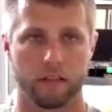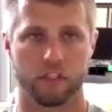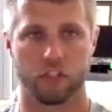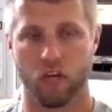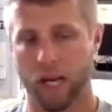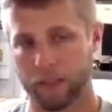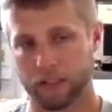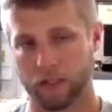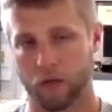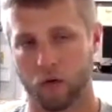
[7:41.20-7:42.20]

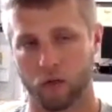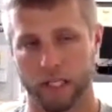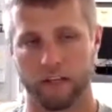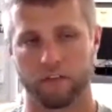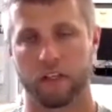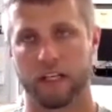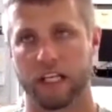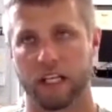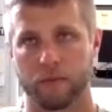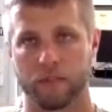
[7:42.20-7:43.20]
scrapping the whole, like if their
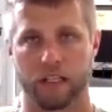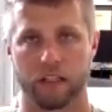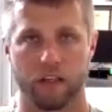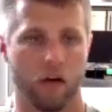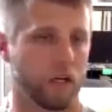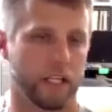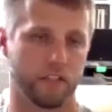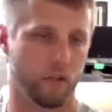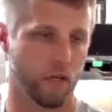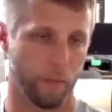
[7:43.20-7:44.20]
knee comes in, okay,
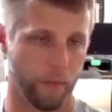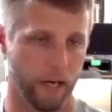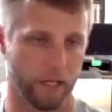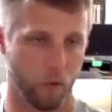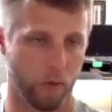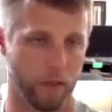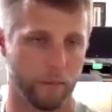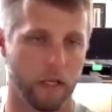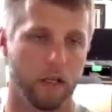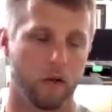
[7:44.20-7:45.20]
just do an upper body warm
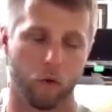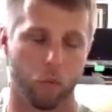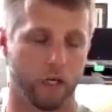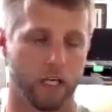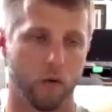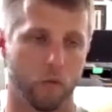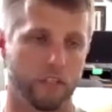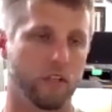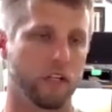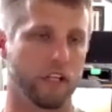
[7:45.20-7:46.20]
up or workout. We're
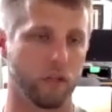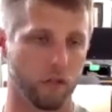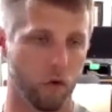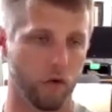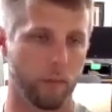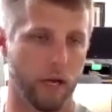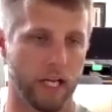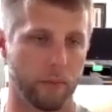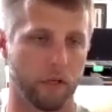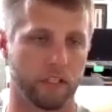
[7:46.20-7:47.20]
still going to do a lower
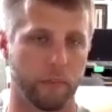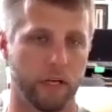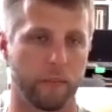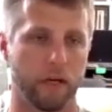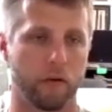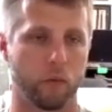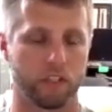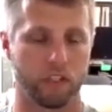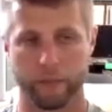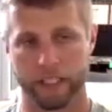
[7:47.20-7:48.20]
body, but depending upon
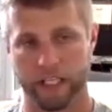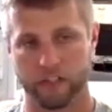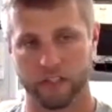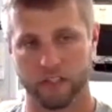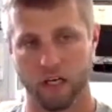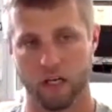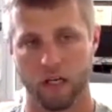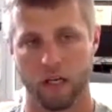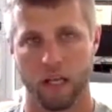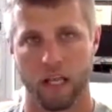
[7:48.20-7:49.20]
what their limitations are
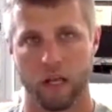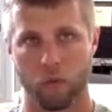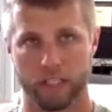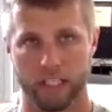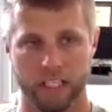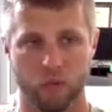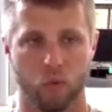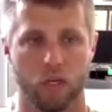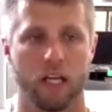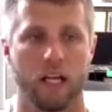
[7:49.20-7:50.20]
and what they need to
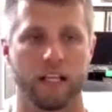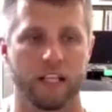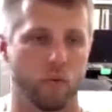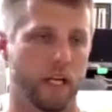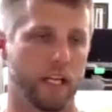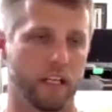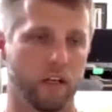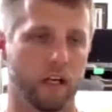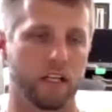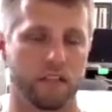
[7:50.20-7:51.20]
work on, that's when I
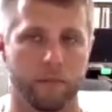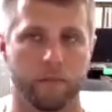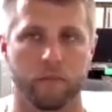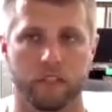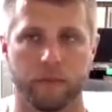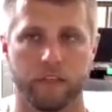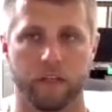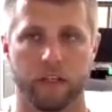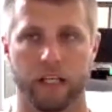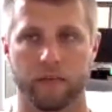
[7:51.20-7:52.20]
integrated some
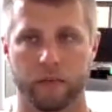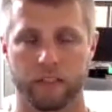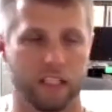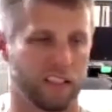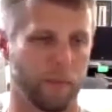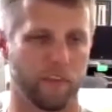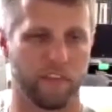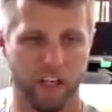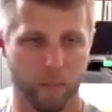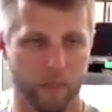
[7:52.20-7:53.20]
different type of
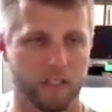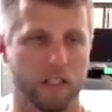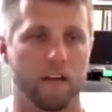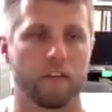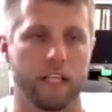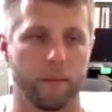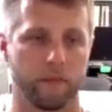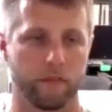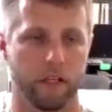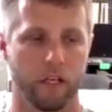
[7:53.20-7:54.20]
therapy stuff or type
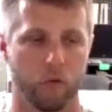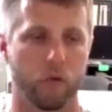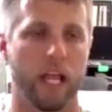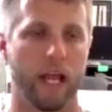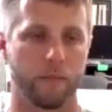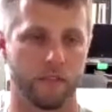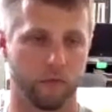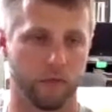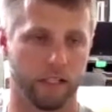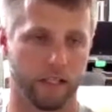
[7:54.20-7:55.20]
of rehab
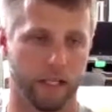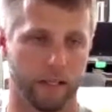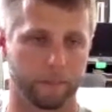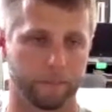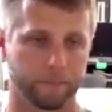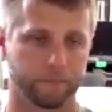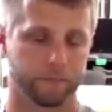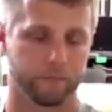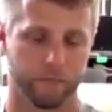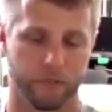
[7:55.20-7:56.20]
stuff within
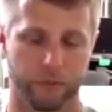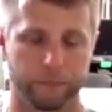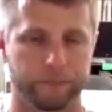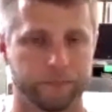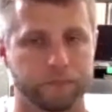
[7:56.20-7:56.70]
that.